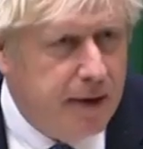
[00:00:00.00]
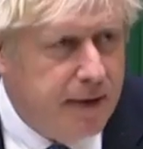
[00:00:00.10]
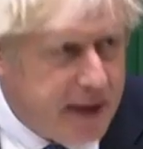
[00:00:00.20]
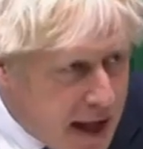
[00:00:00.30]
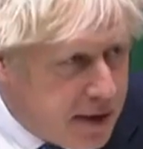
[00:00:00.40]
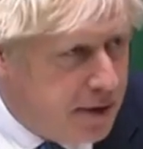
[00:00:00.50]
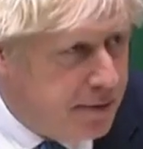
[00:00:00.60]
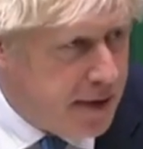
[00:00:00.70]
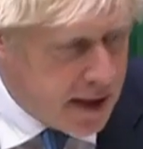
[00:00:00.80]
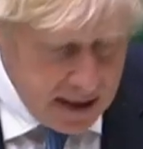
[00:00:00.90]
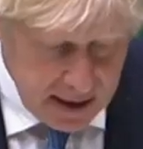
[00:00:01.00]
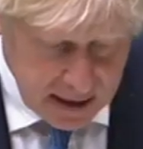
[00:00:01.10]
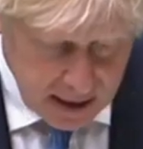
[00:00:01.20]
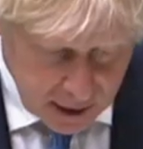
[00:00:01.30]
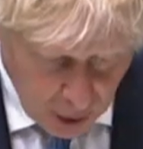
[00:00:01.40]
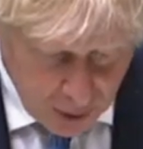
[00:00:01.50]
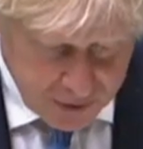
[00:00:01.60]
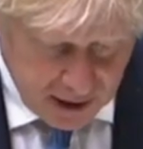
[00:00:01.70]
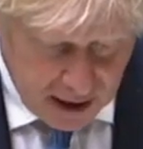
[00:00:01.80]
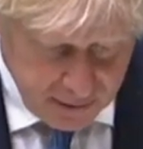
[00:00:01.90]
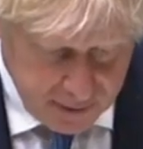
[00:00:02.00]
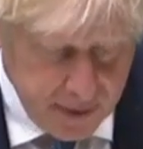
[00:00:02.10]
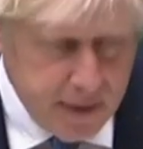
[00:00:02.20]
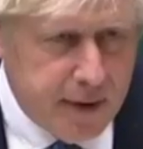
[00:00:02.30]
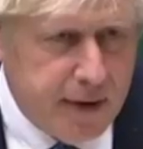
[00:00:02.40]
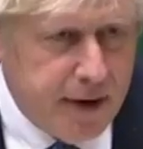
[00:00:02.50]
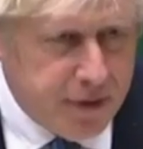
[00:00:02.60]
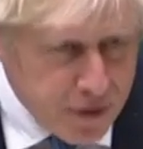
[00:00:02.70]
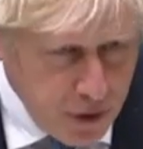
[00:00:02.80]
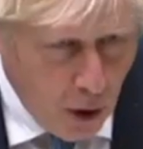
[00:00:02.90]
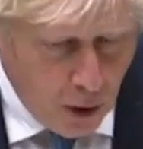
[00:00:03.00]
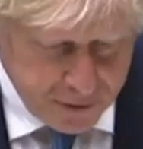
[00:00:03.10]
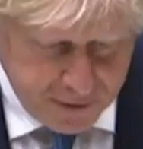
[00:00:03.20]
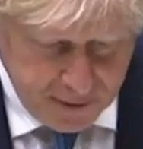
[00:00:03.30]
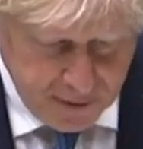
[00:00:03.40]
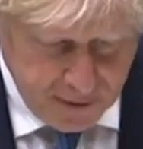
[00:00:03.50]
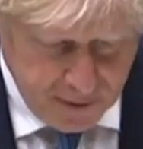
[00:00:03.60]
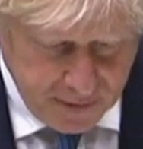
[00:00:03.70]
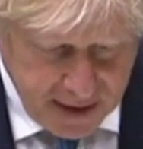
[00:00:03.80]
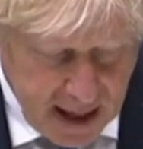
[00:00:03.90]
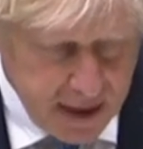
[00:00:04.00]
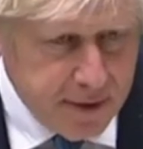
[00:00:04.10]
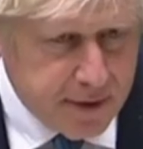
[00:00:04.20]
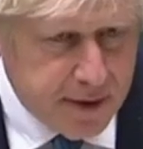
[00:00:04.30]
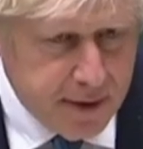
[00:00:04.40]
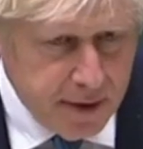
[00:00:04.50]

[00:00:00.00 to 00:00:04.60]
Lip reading: the end of the lockdown is not the end